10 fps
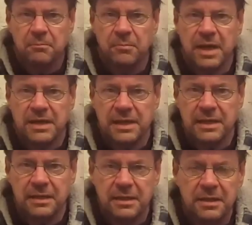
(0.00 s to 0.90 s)

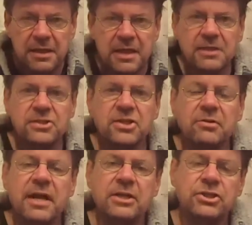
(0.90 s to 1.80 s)
many
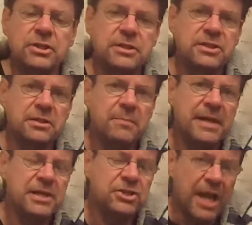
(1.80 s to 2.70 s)
insurrections and
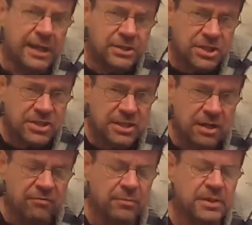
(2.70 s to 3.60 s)
many challenges to
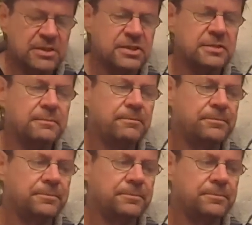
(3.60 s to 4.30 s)
governments.